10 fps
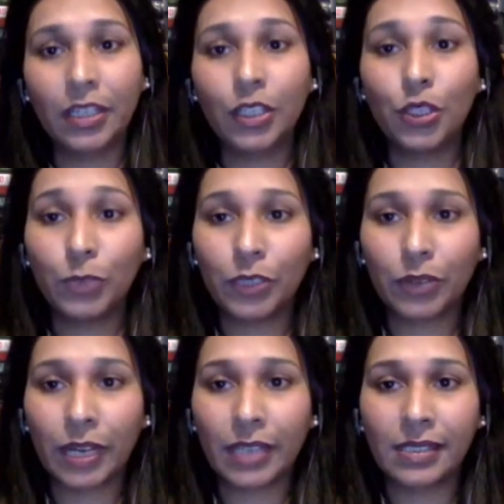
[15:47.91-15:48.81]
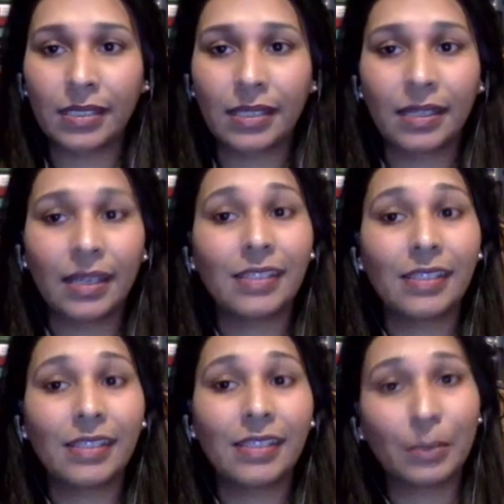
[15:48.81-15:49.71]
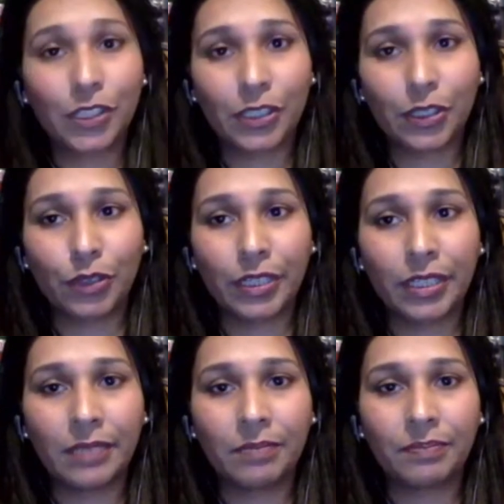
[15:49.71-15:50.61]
human rights, and cybersecurity.